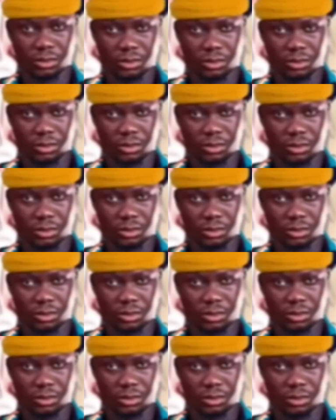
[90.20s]

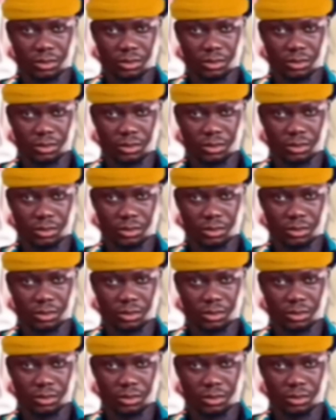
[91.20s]

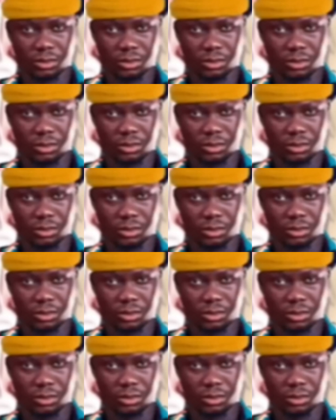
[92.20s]

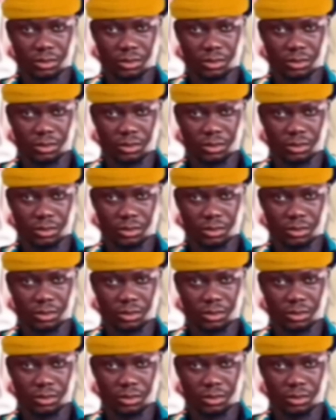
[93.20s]
This person isn't speaking.